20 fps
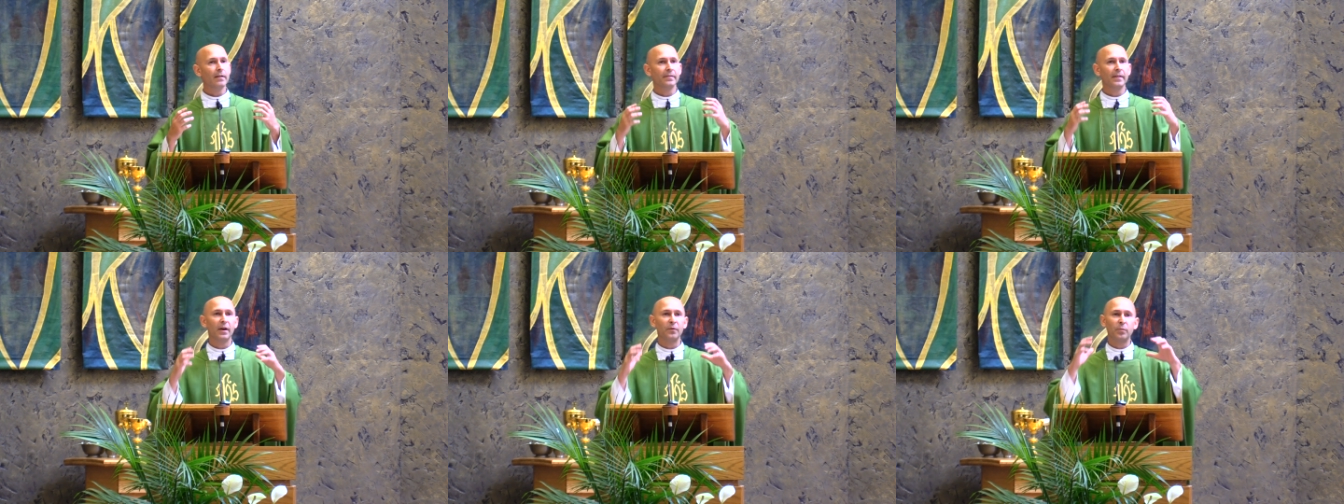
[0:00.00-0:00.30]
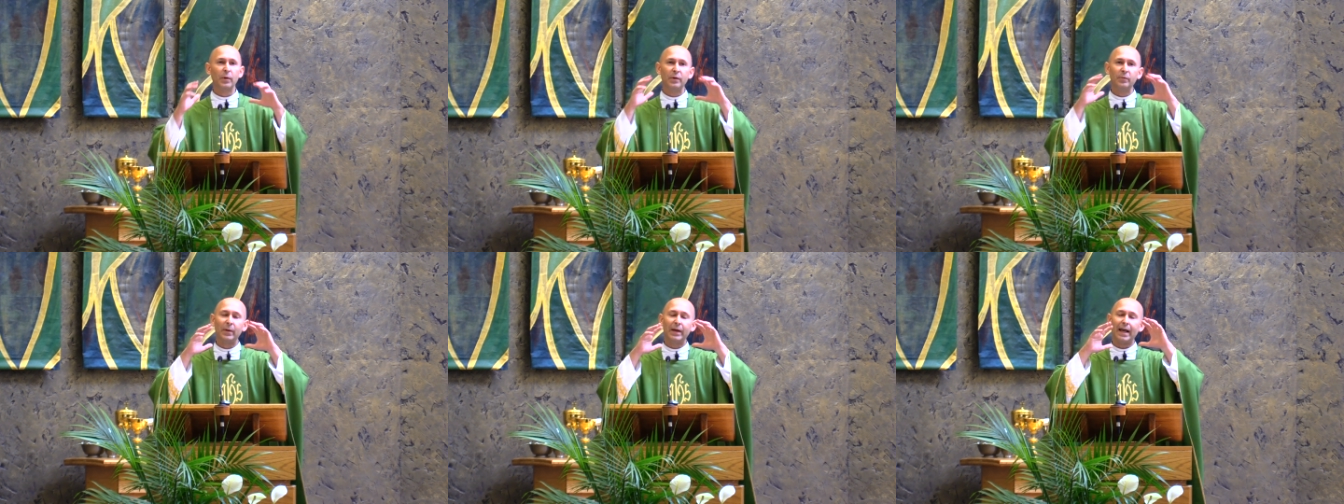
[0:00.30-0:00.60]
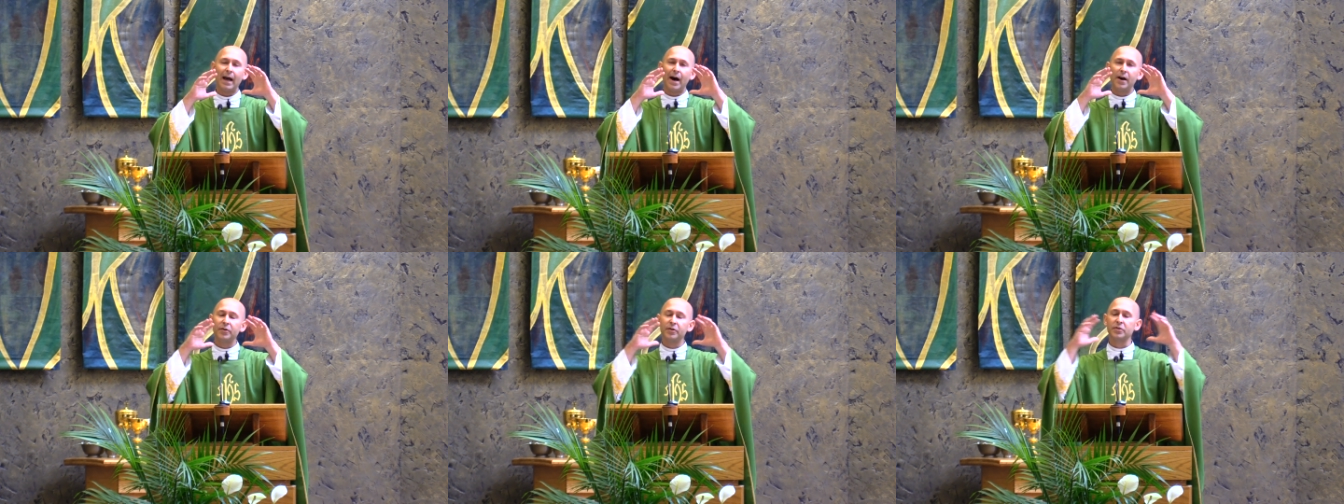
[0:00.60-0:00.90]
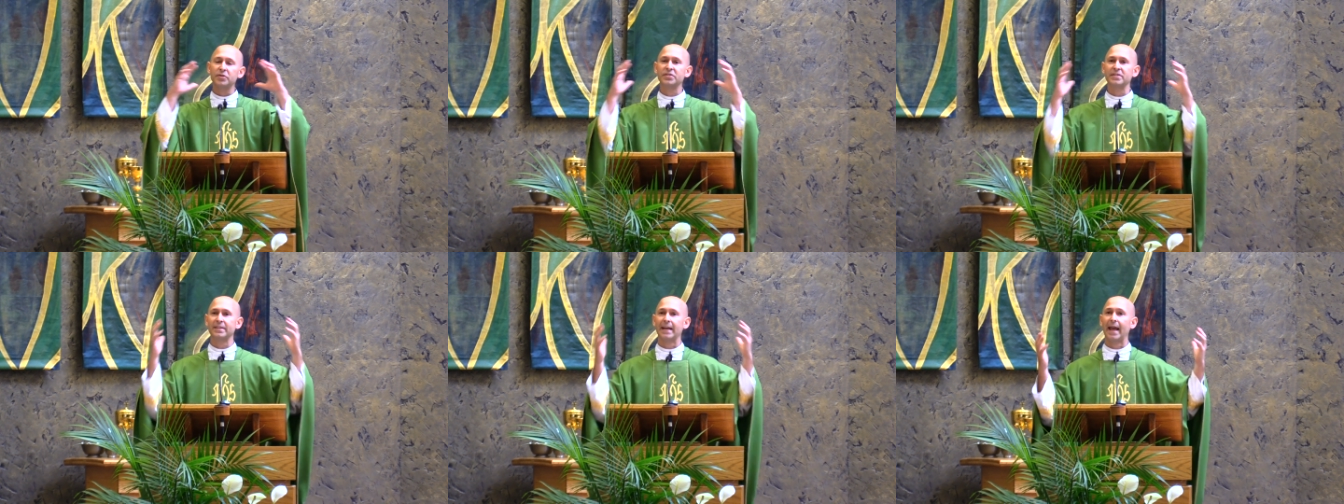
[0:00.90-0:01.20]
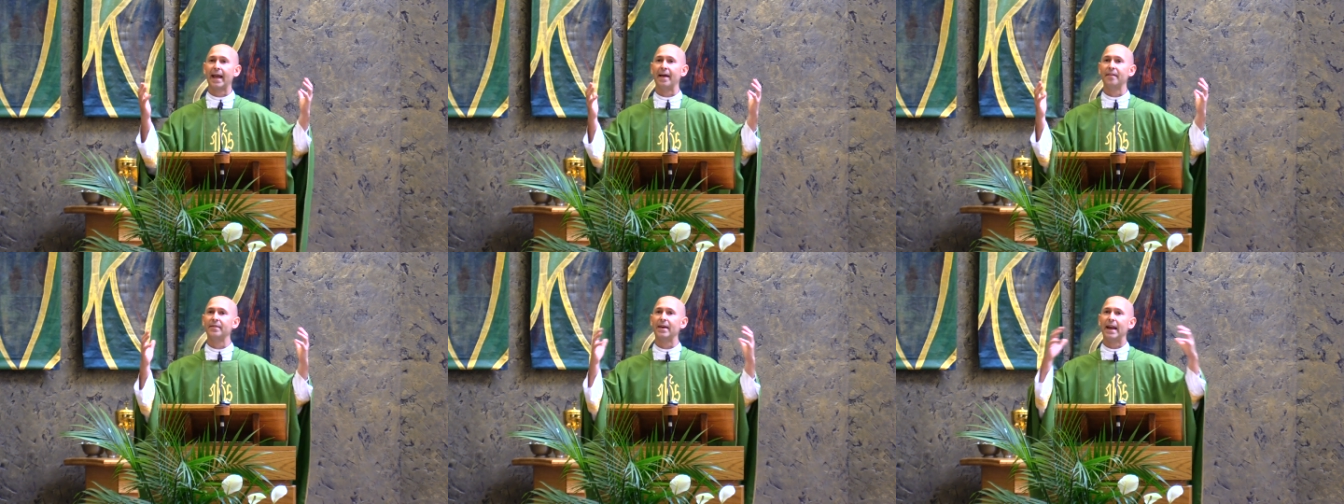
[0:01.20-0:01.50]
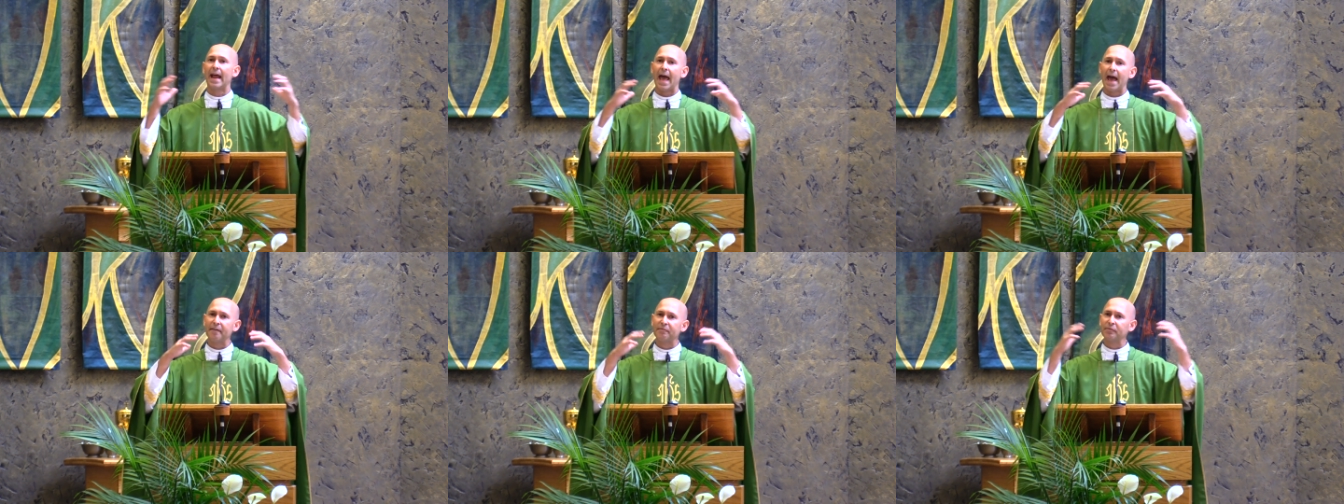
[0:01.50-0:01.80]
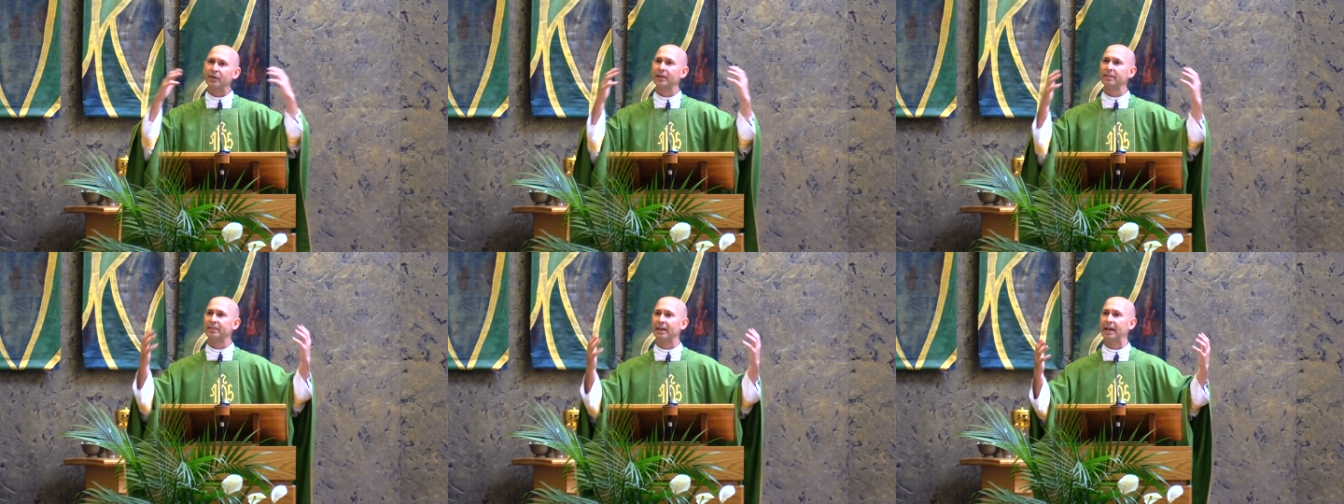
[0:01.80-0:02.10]
when we understand that
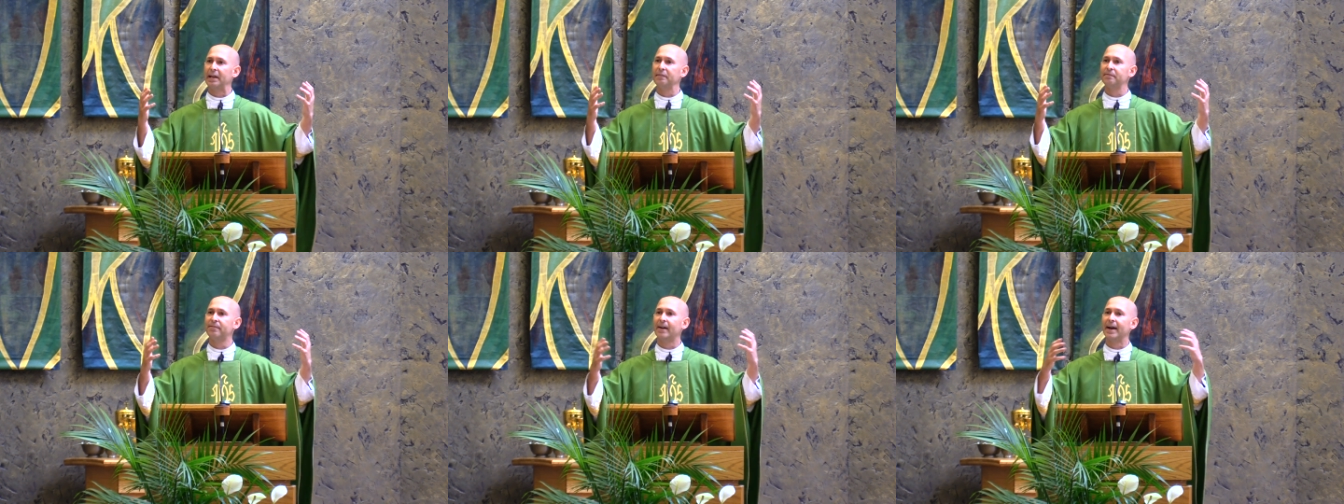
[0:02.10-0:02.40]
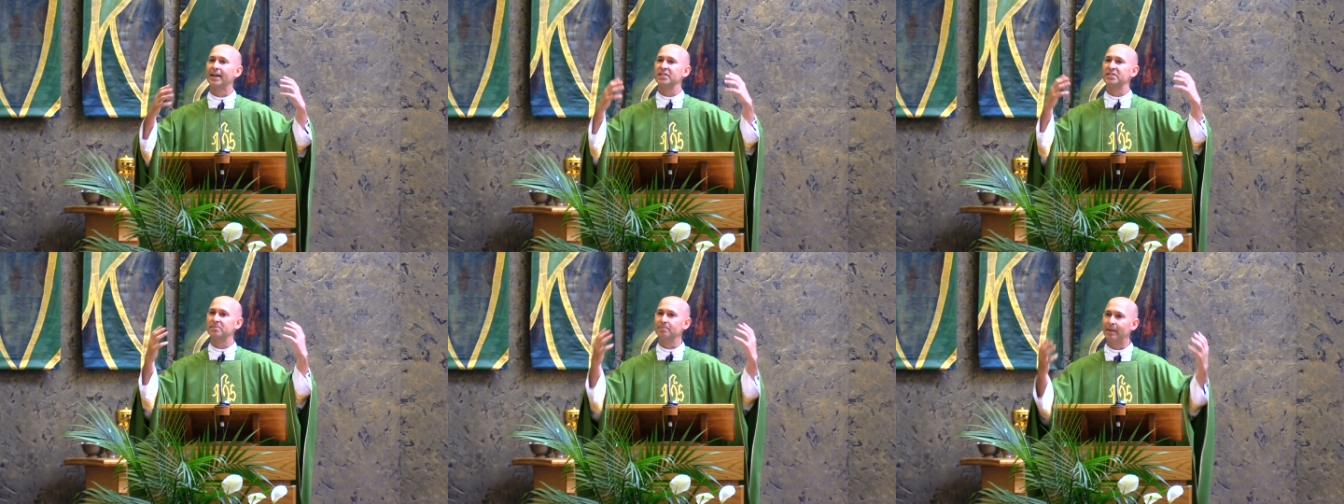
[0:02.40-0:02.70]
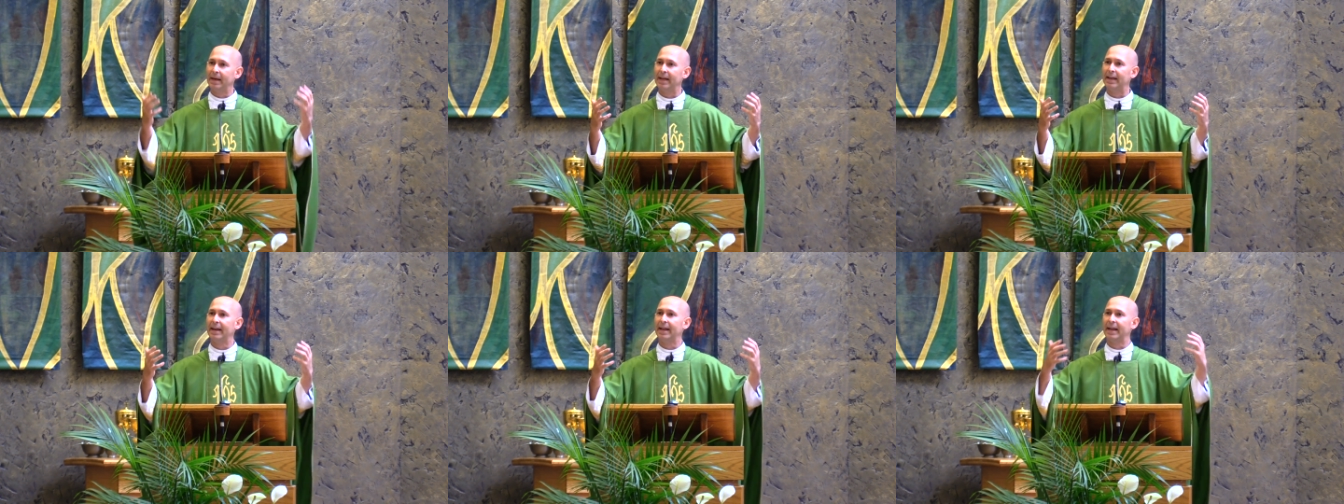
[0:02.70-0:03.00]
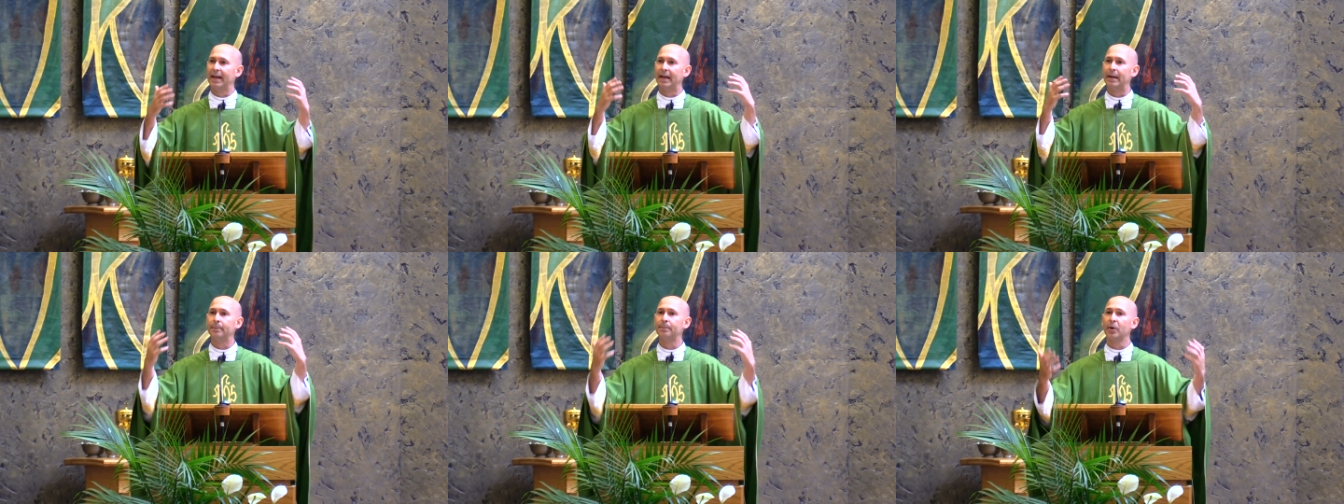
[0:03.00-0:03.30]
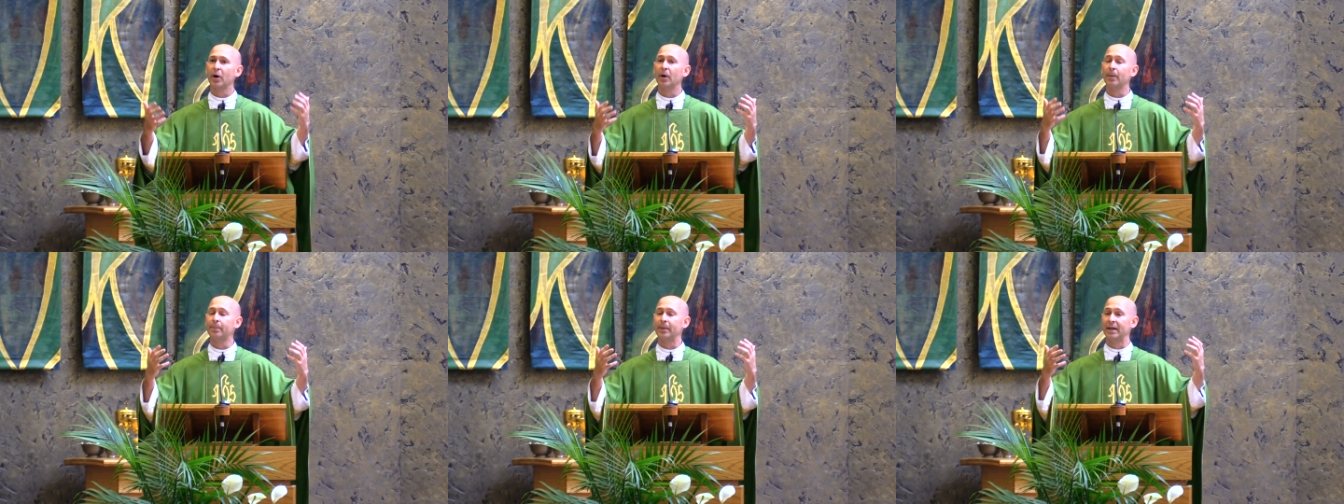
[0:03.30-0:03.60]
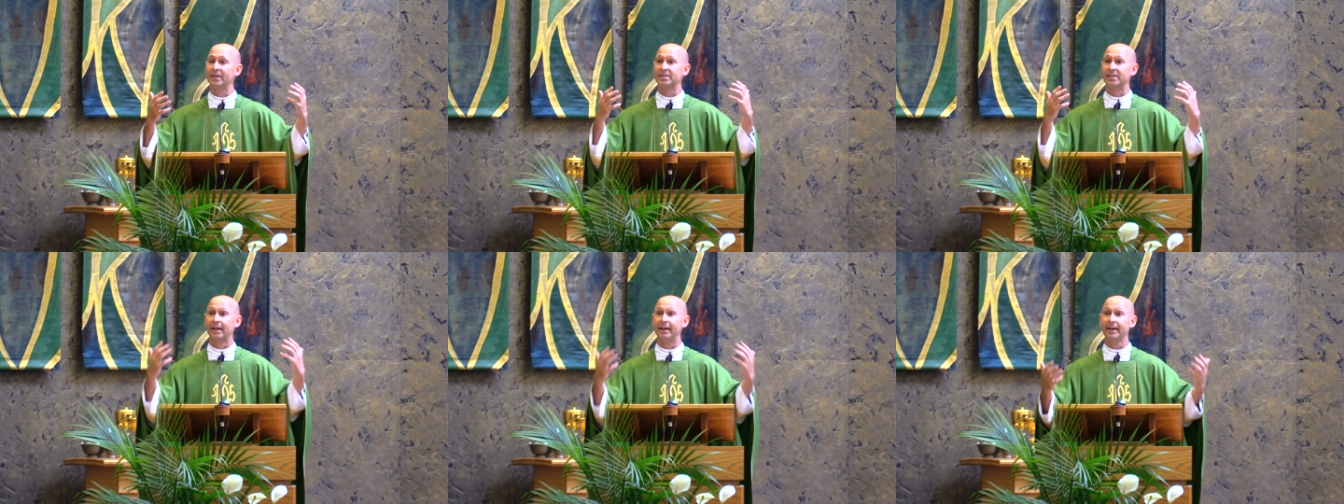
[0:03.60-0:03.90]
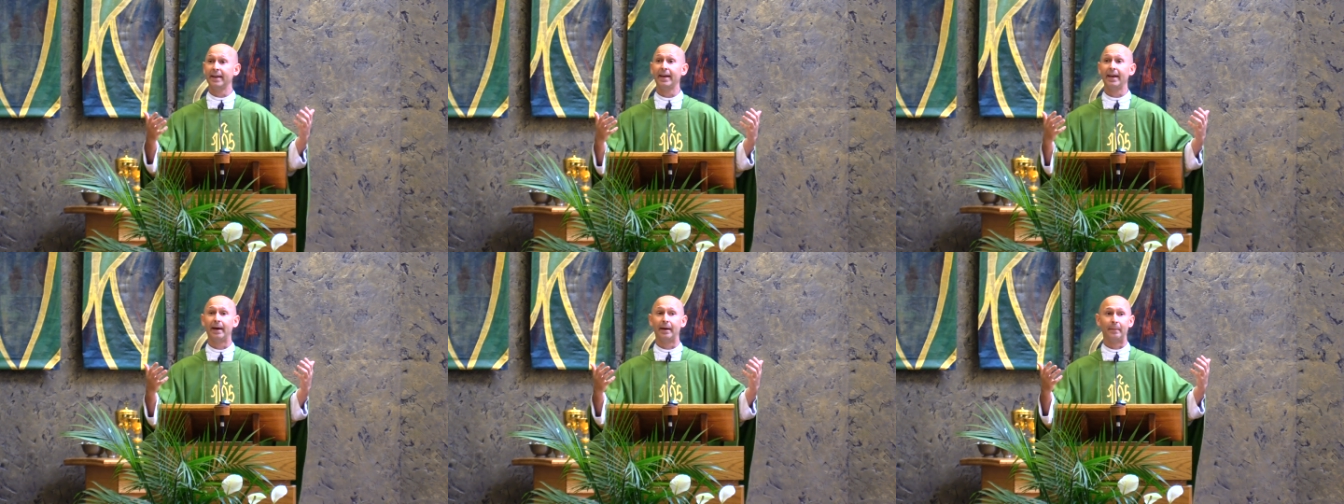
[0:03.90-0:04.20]
everything finds meaning and purpose
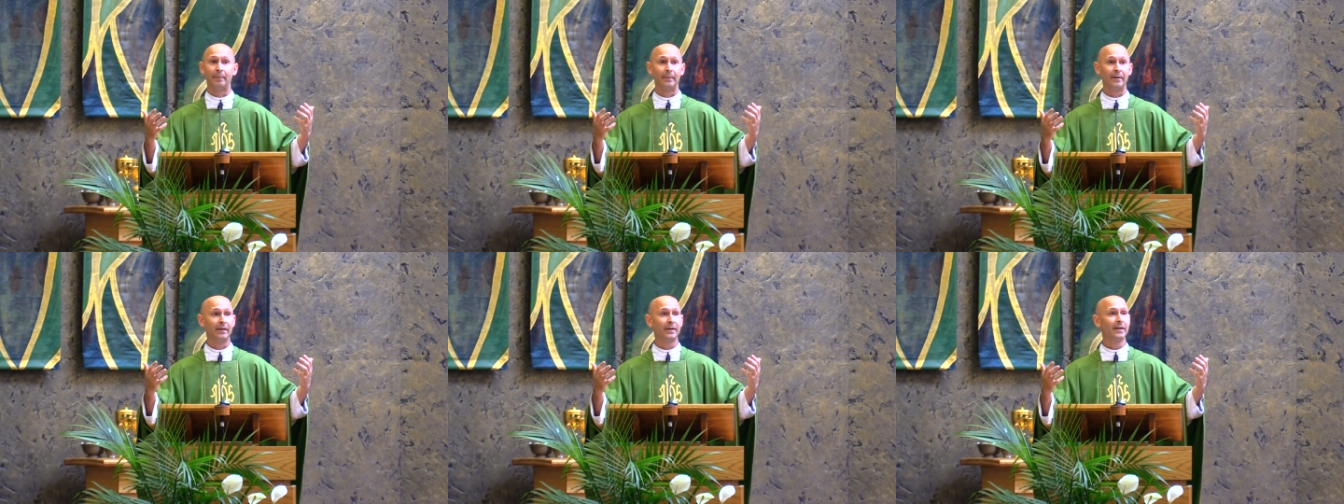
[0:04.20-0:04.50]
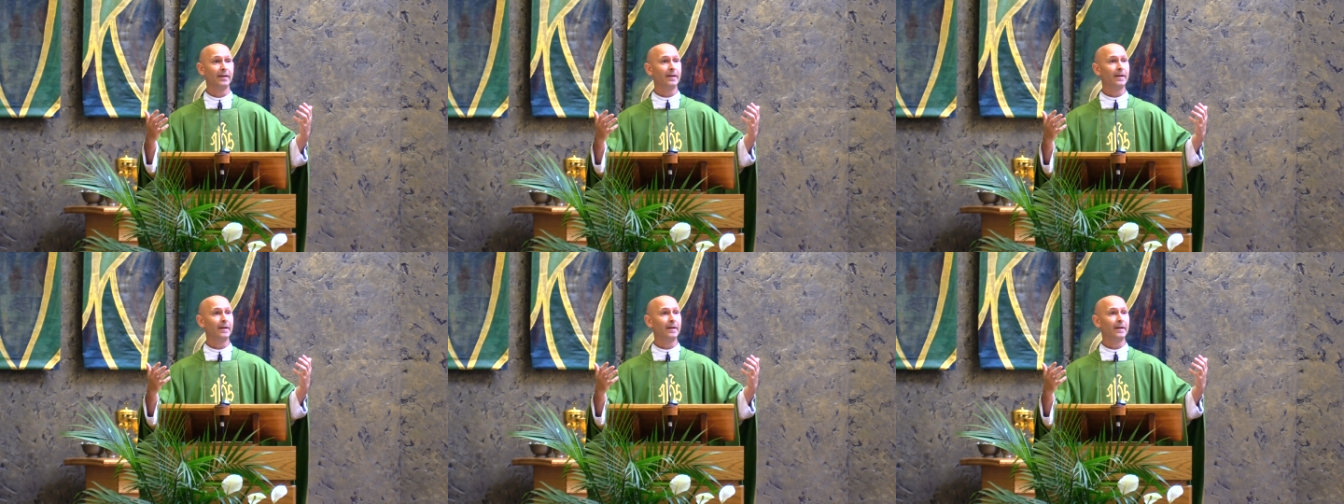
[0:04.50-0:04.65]
in Him,